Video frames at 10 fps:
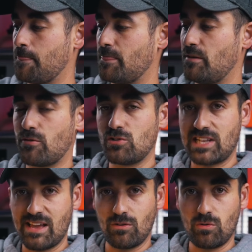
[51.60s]
the first
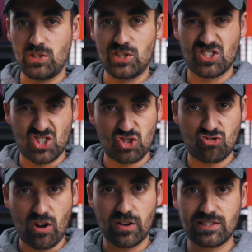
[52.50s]
level, which is the
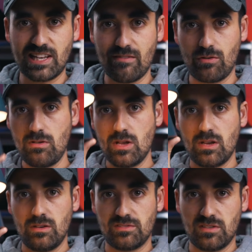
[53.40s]
strongest level.
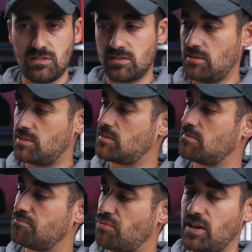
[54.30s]
So it's
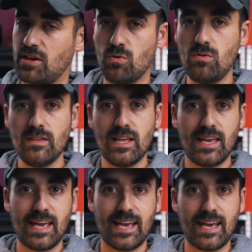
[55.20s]
pretty cool.
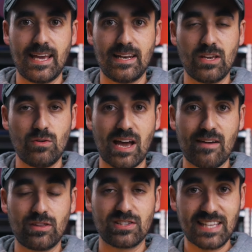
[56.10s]
And you
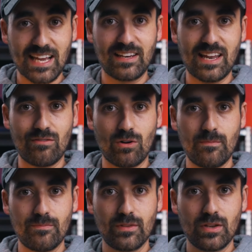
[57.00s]
have the second level,
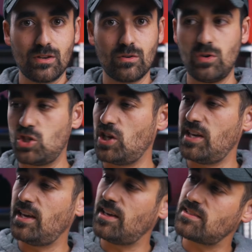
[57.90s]
which
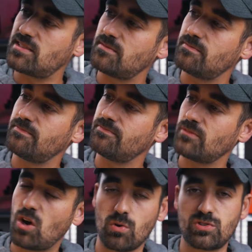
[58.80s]
is
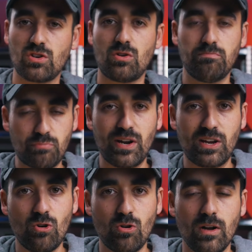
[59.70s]
also pretty
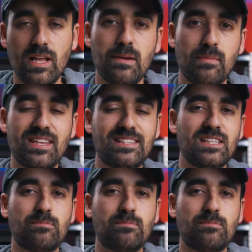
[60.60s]
cool, but this is